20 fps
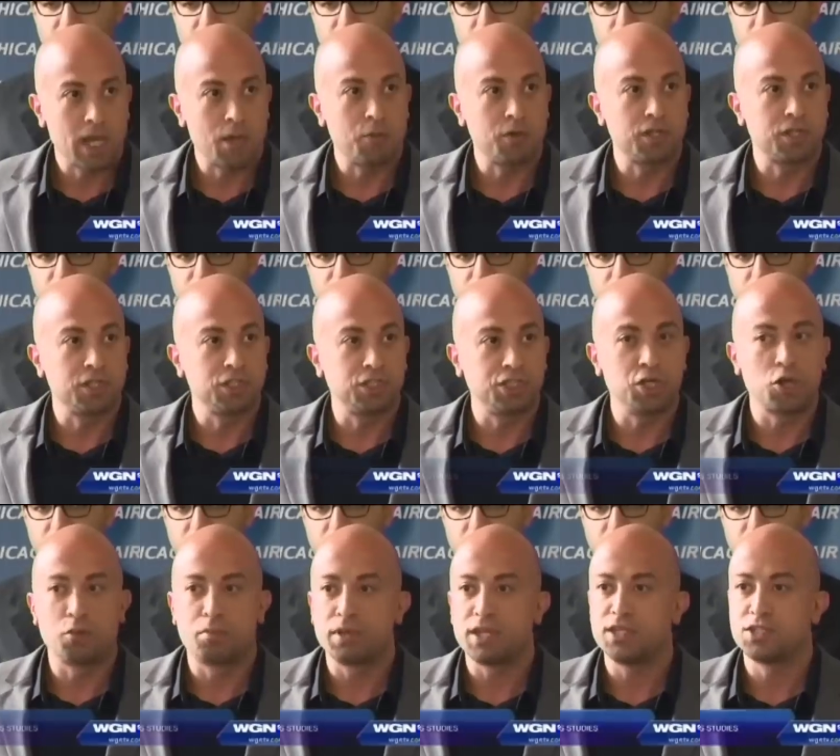what the
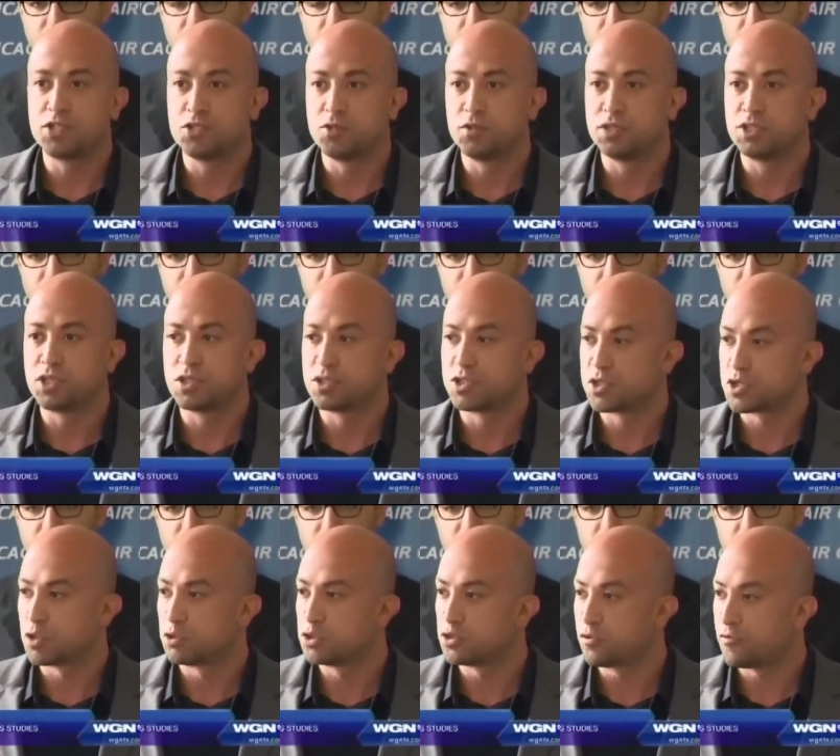GOP is doing to the
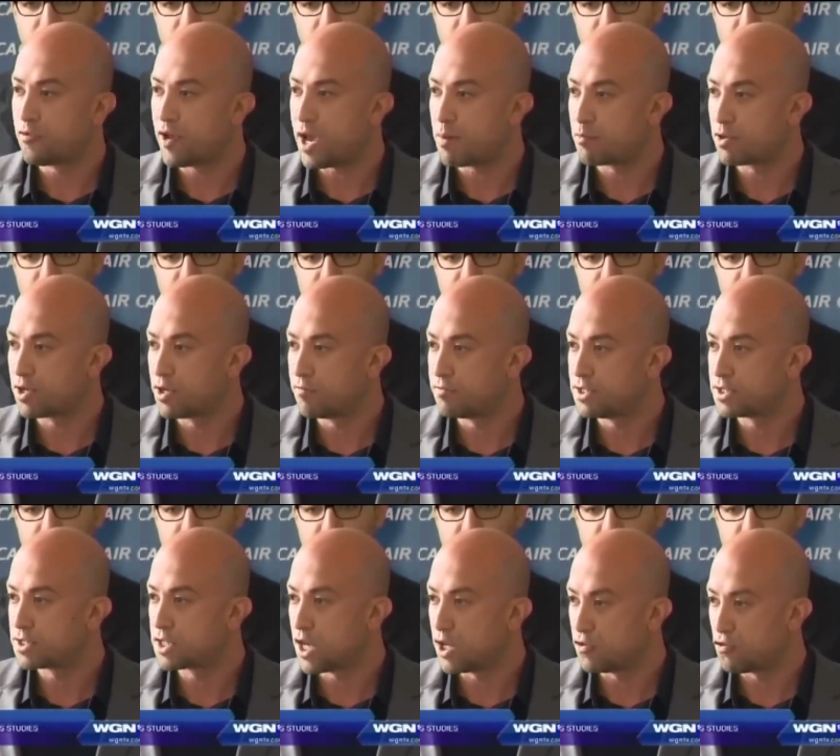social fabric of
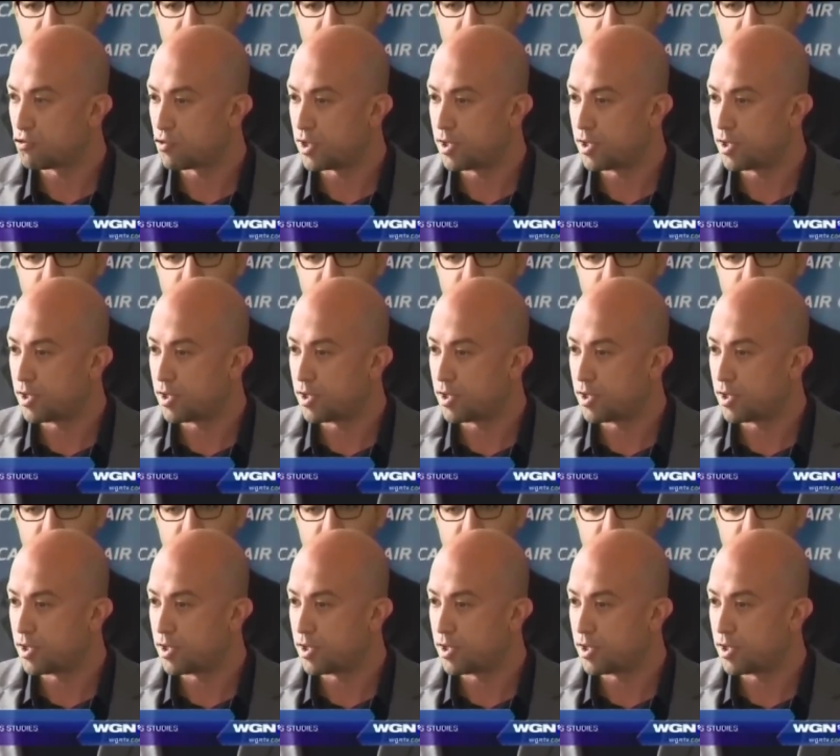this country.